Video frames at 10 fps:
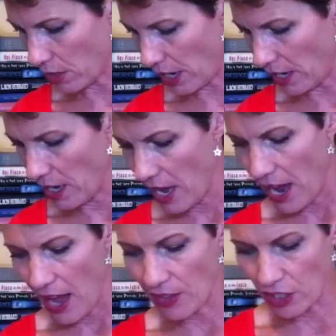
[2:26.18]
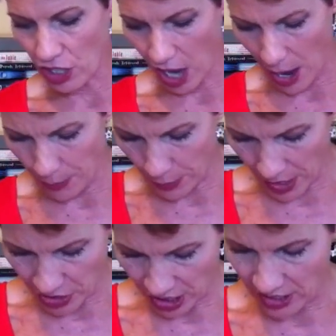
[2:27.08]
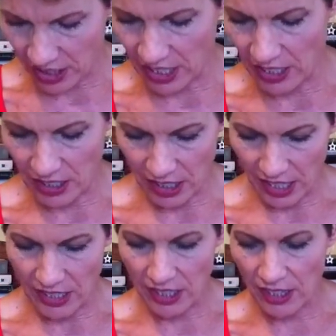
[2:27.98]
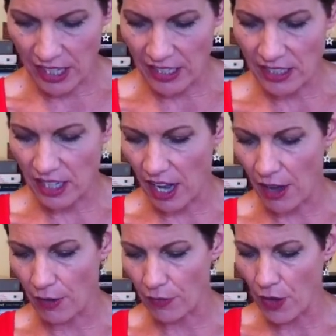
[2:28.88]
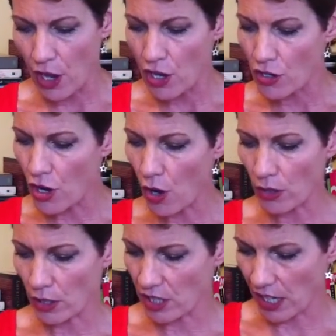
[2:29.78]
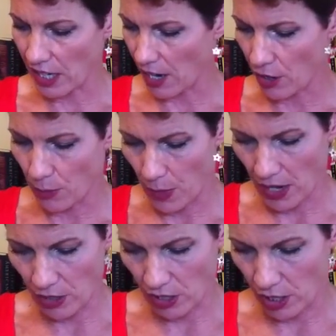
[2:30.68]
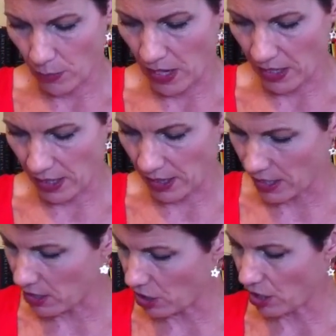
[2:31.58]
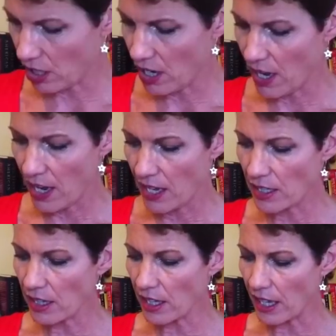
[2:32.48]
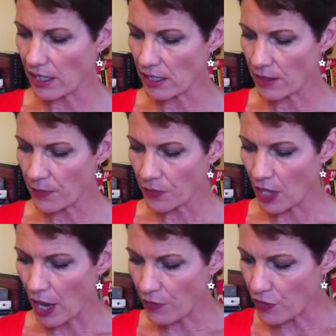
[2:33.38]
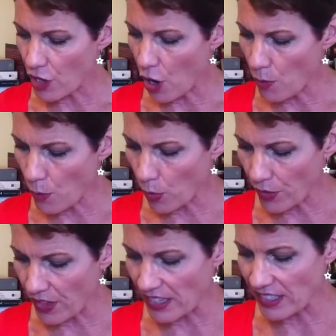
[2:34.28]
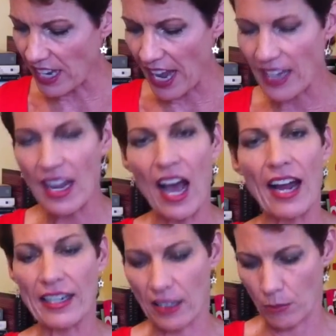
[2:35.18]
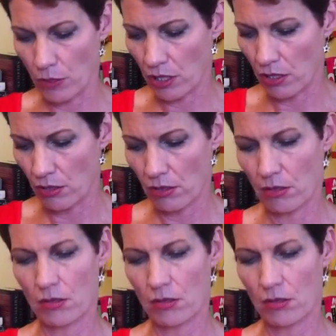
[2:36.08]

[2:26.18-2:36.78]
Okay? And the top projects list is a list of, I'll take it out of the binder here to make it a little easier, is a list of no more than 10 items